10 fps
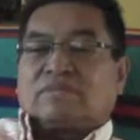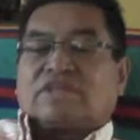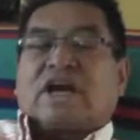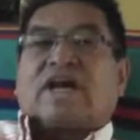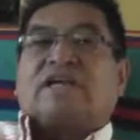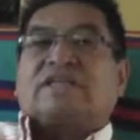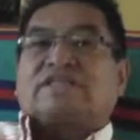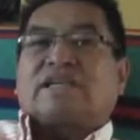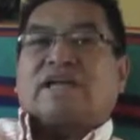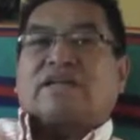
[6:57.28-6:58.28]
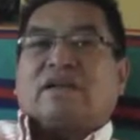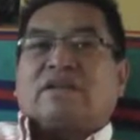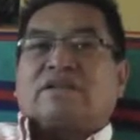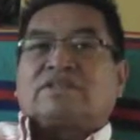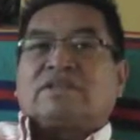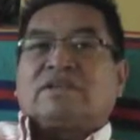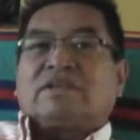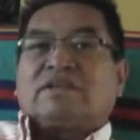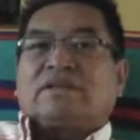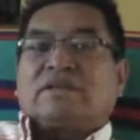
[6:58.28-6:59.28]
science,
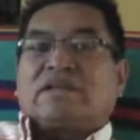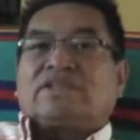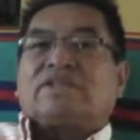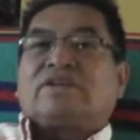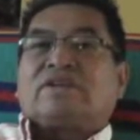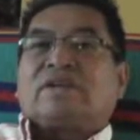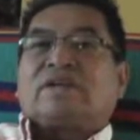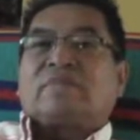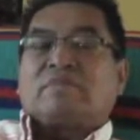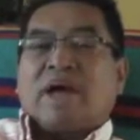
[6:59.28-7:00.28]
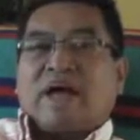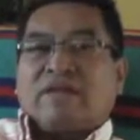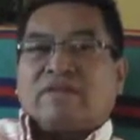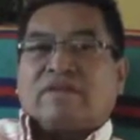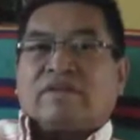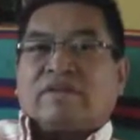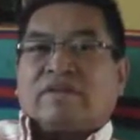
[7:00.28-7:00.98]
technology, engineering, and math